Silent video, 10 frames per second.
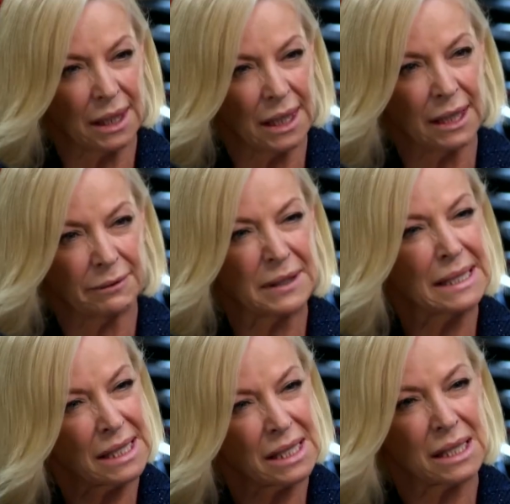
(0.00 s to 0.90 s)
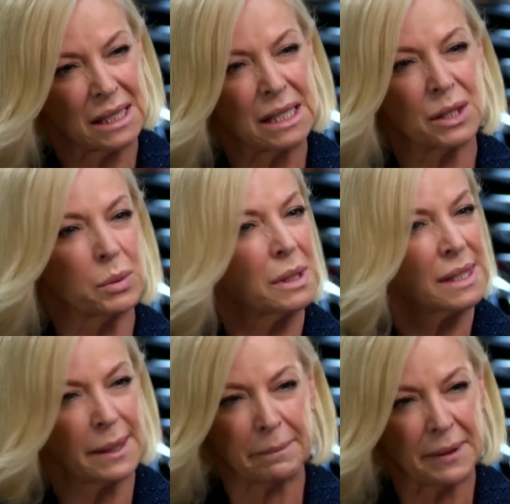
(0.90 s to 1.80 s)
life, this was
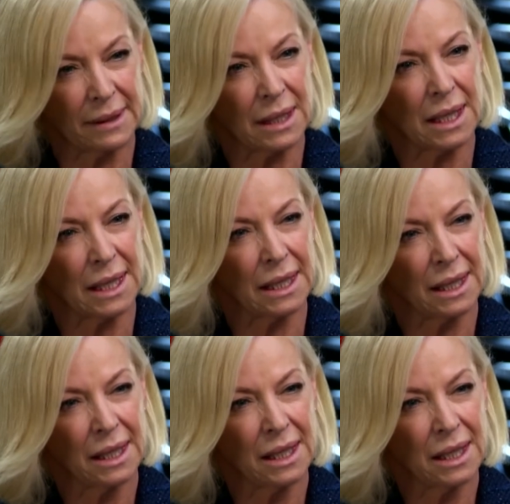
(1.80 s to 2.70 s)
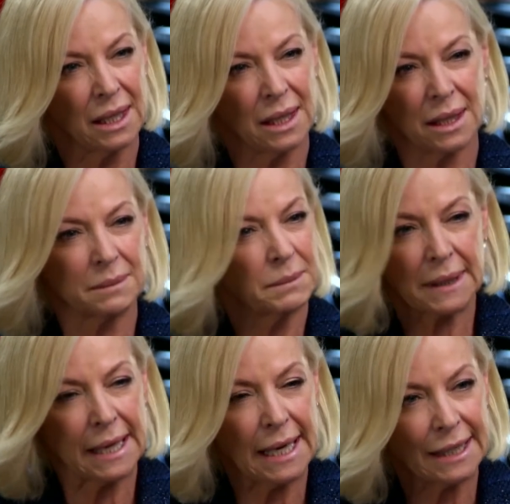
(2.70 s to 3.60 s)
something that I
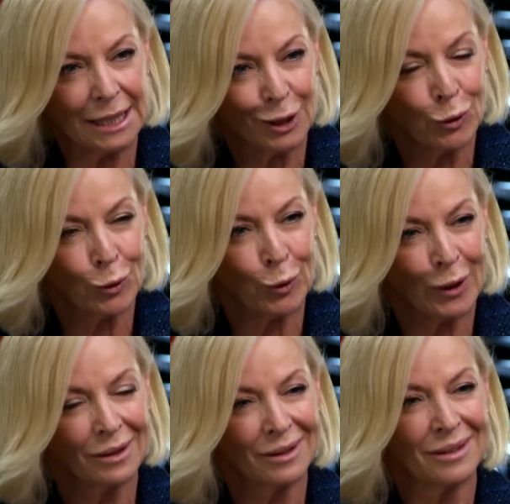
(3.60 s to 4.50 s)
can't ignore?